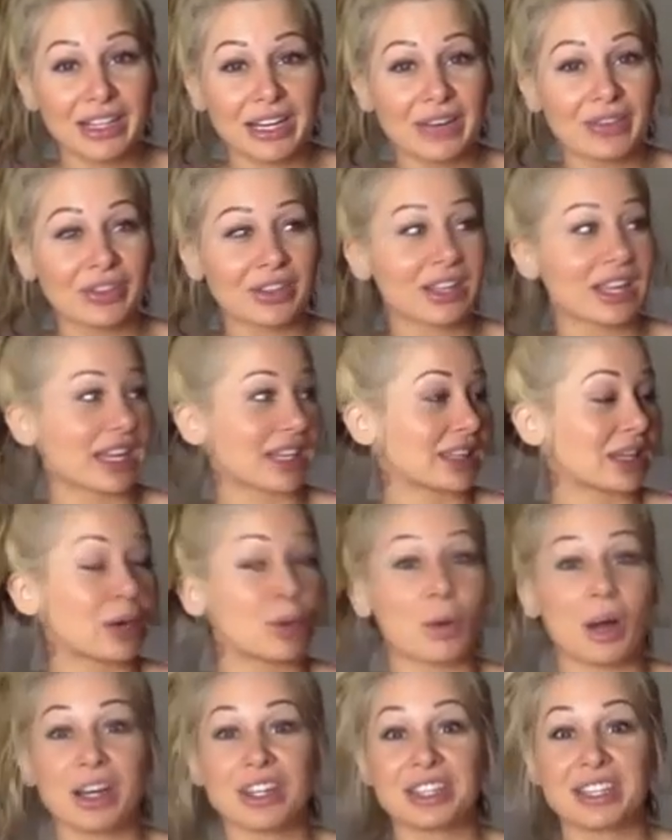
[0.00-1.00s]
They feel like they're
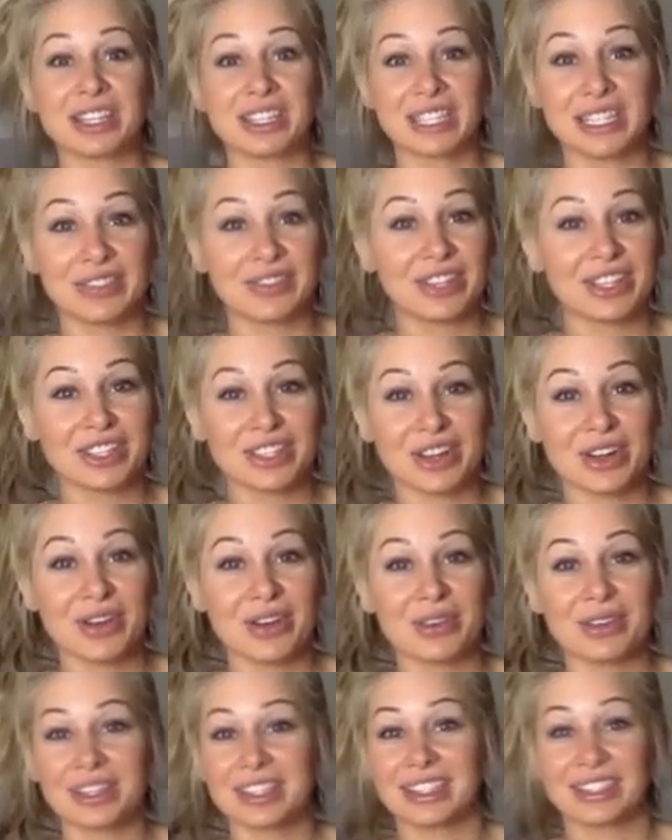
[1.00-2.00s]
watching a TV show
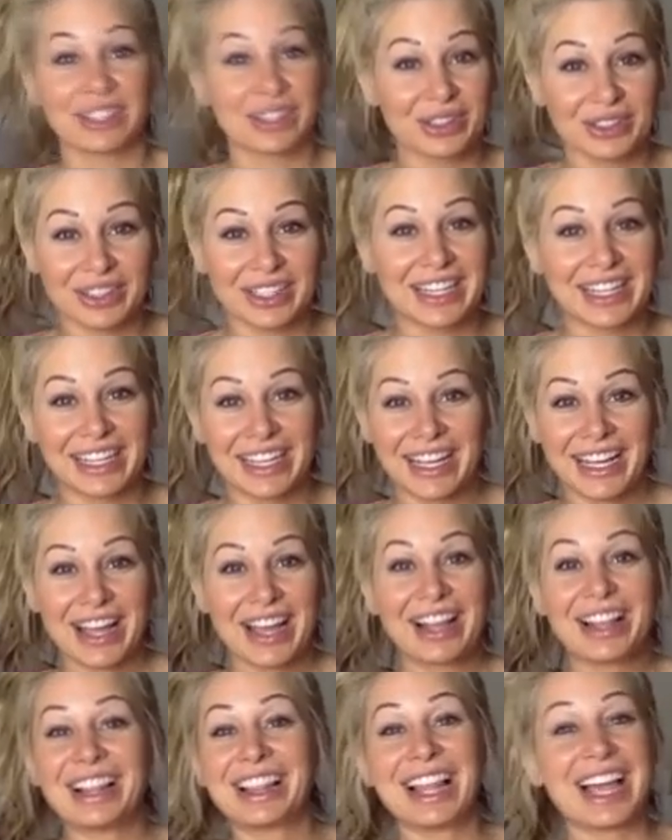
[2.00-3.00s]
because literally,
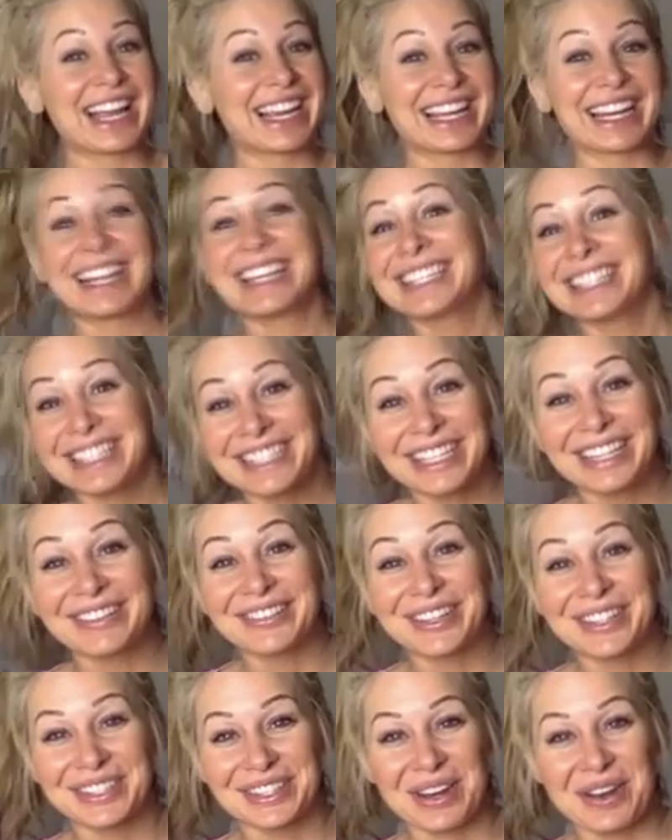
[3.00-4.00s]
like, it is a
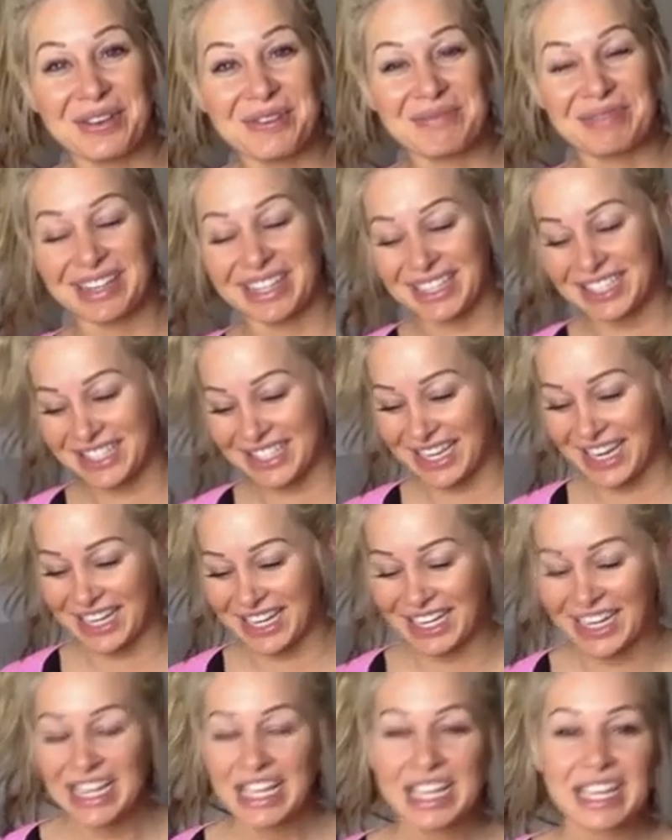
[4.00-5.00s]
TV show, but it's like
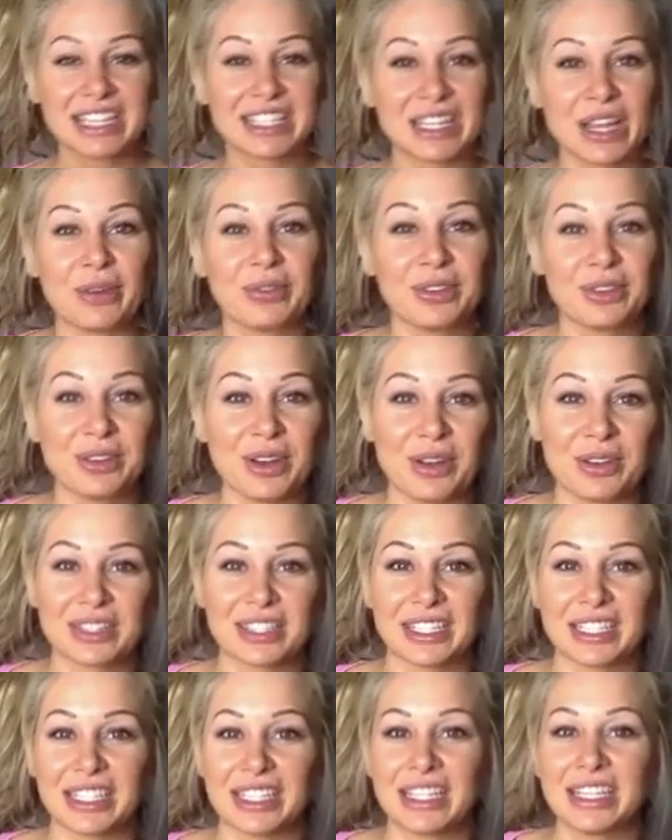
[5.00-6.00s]
stuff you don't
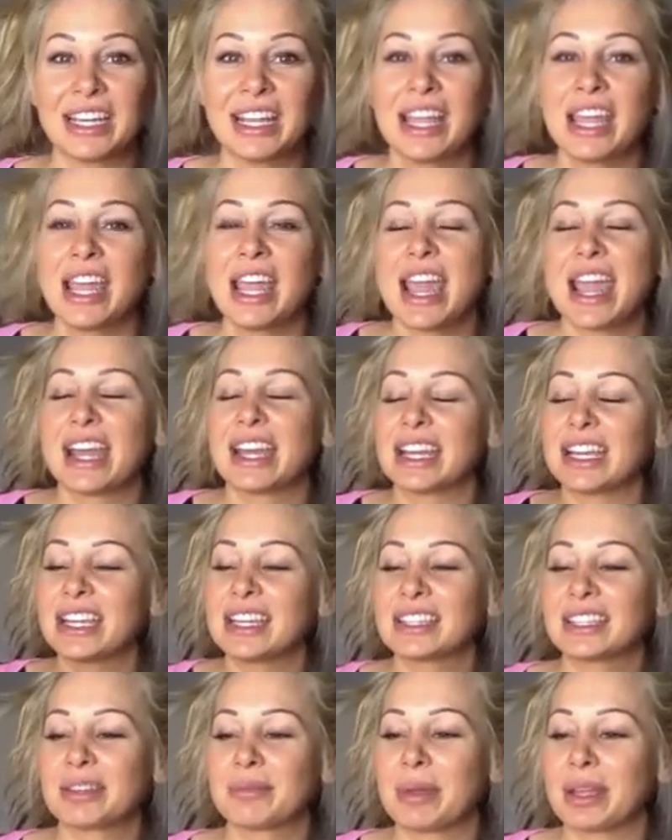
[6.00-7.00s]
see. And
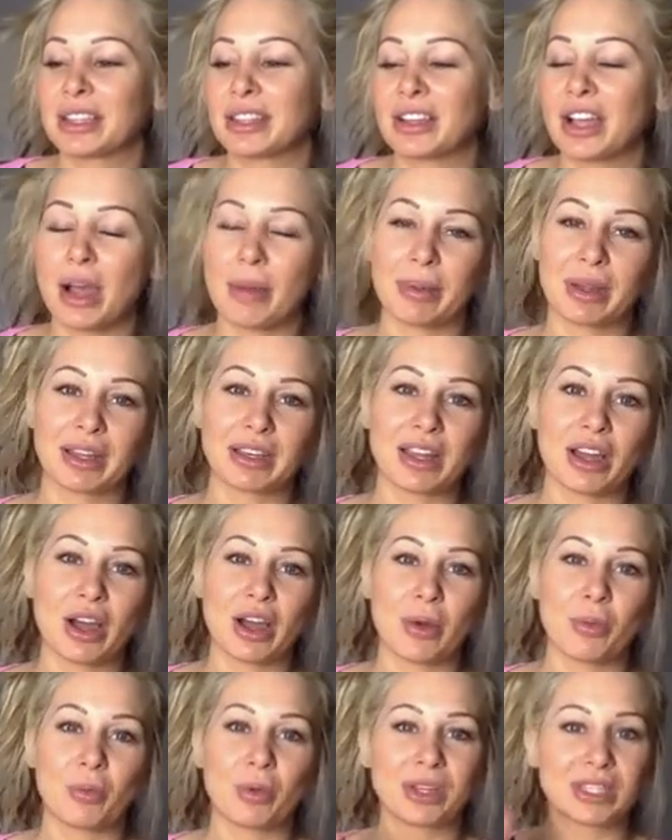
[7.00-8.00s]
Ink did make the comment
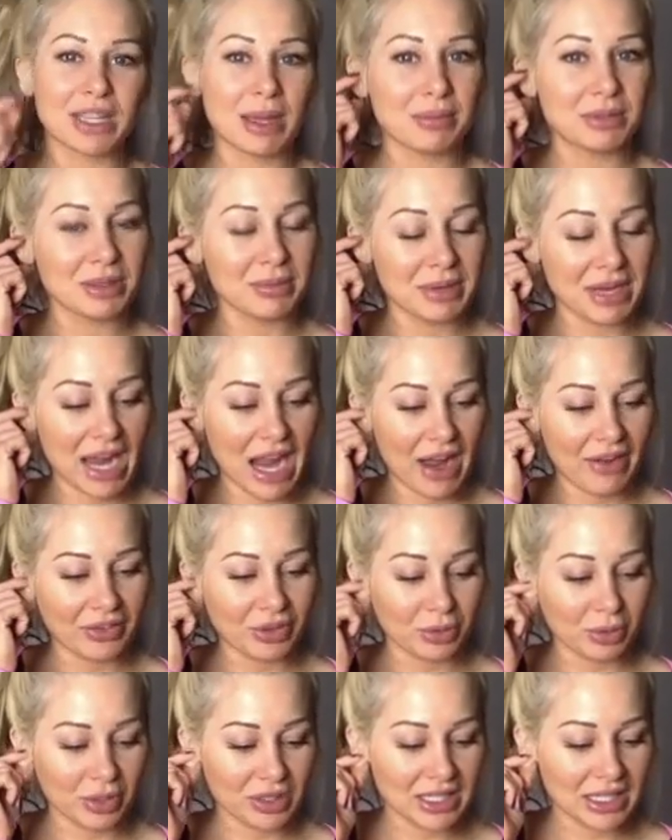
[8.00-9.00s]
one time to me
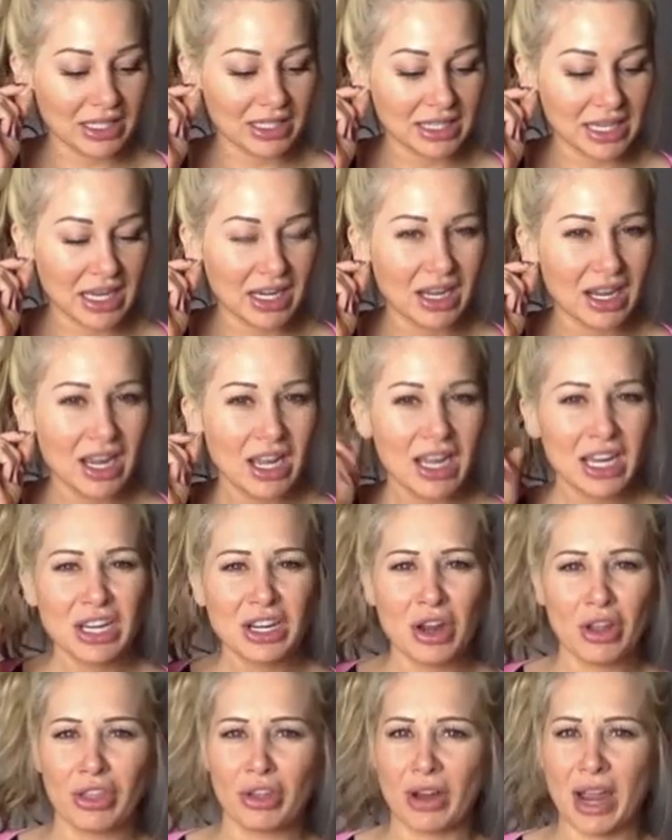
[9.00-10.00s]
afterwards. He said,
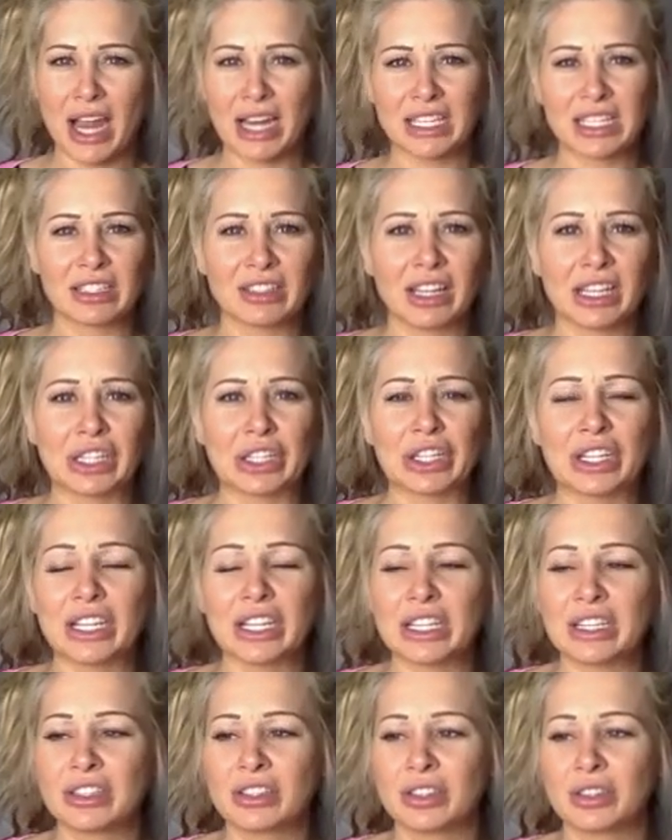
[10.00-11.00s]
they're acting like
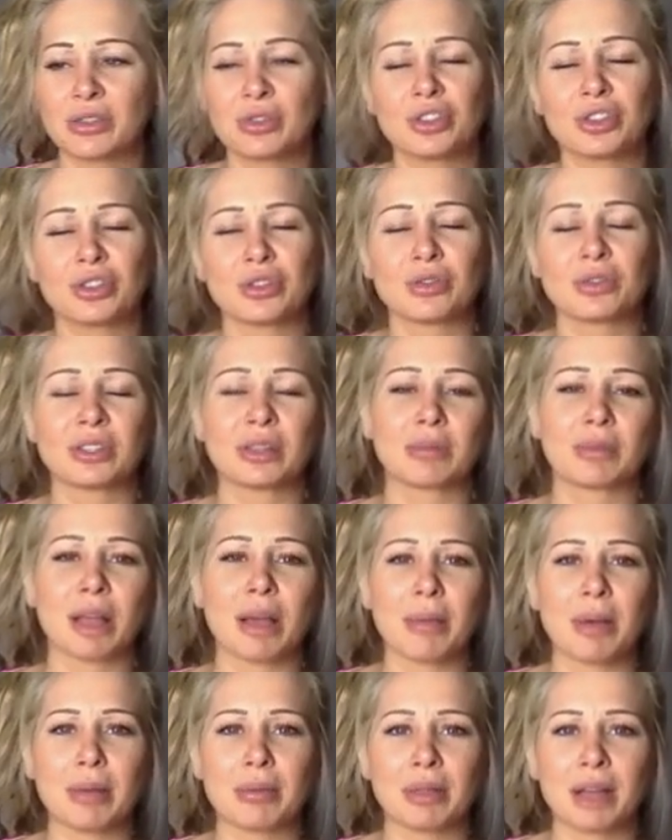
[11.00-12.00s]
goody two-shoes and blah,
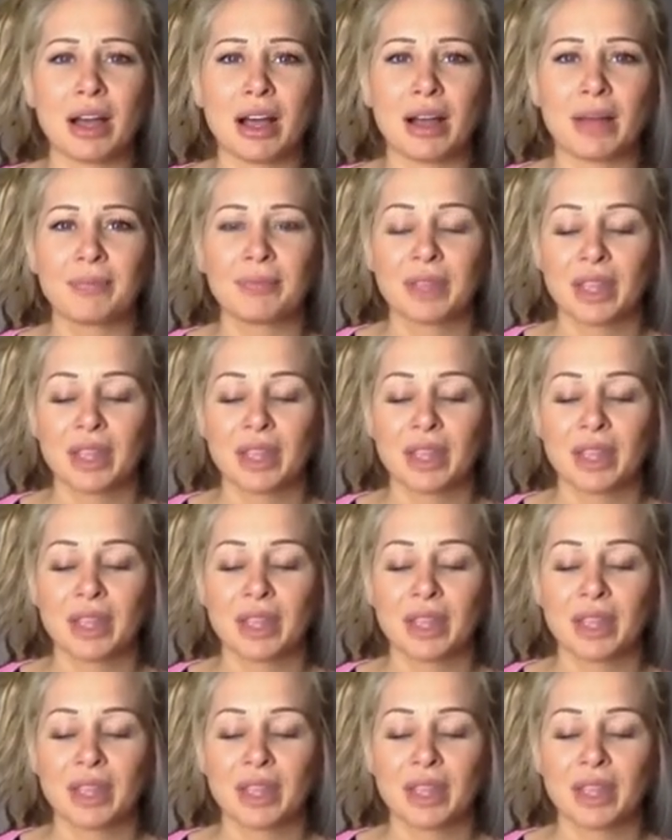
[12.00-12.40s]
blah, blah.